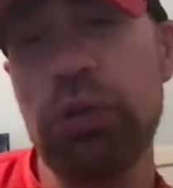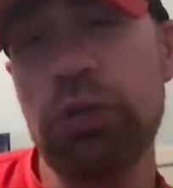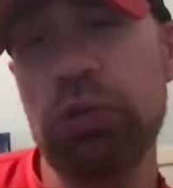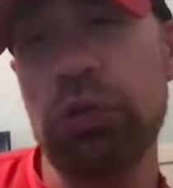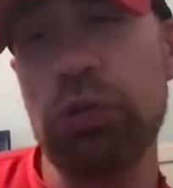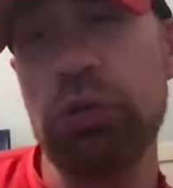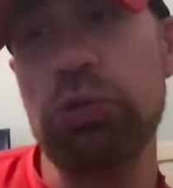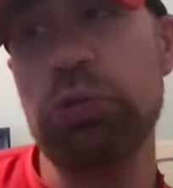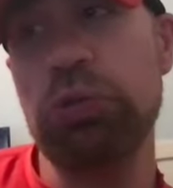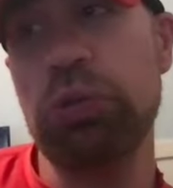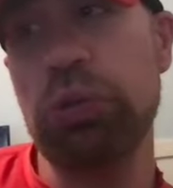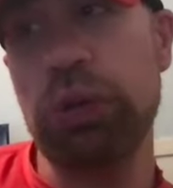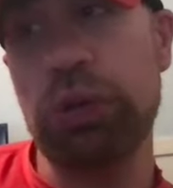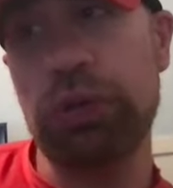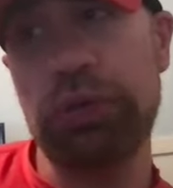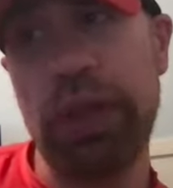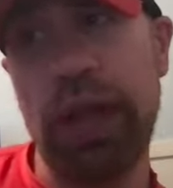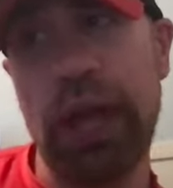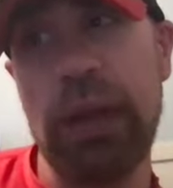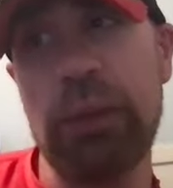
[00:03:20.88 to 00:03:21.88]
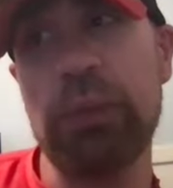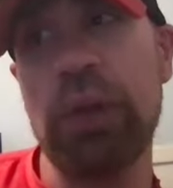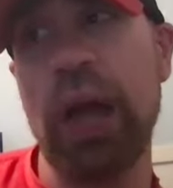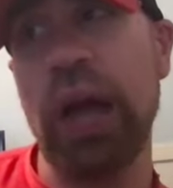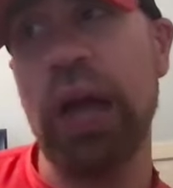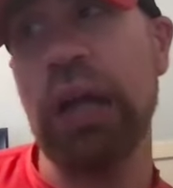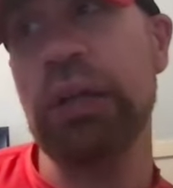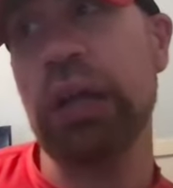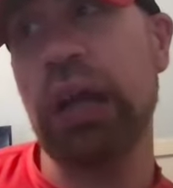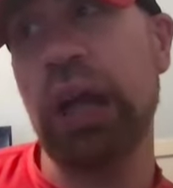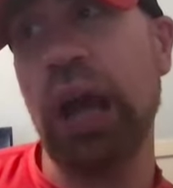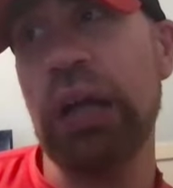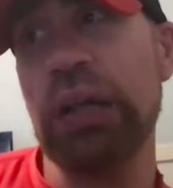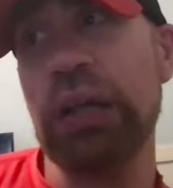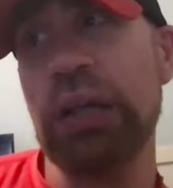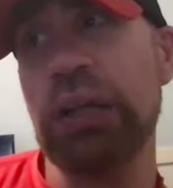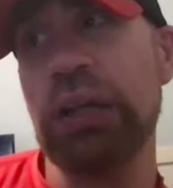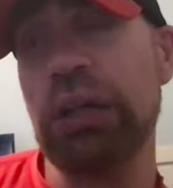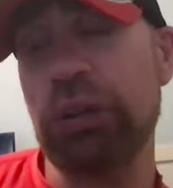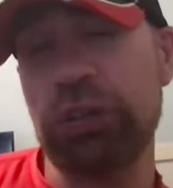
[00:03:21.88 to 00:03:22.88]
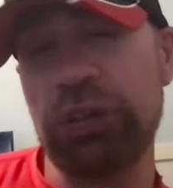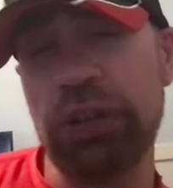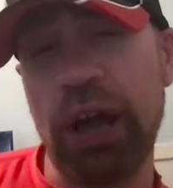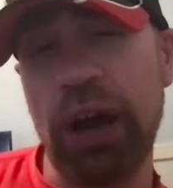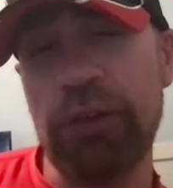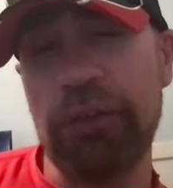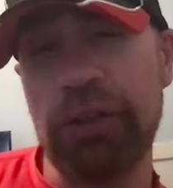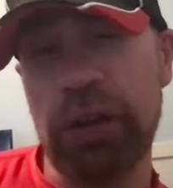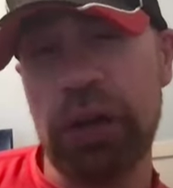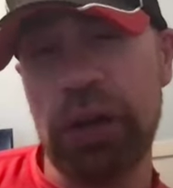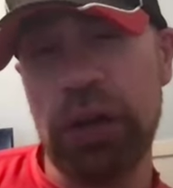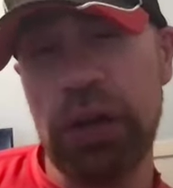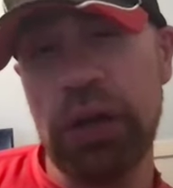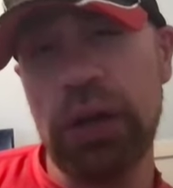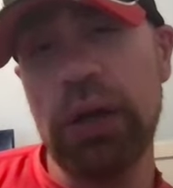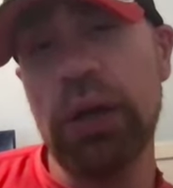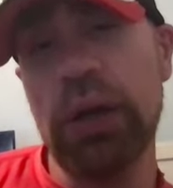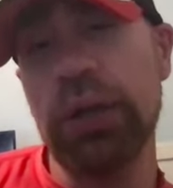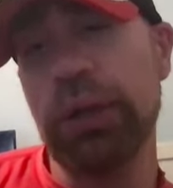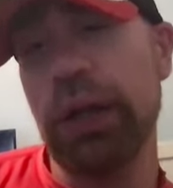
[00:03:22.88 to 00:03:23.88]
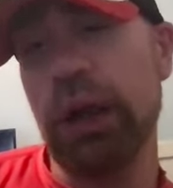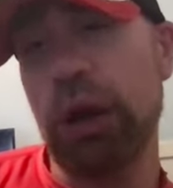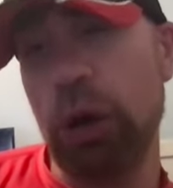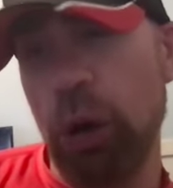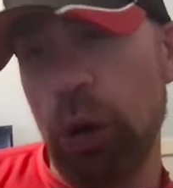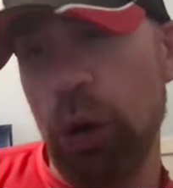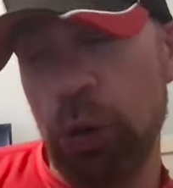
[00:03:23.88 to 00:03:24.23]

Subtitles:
to do the same and to kind of discover their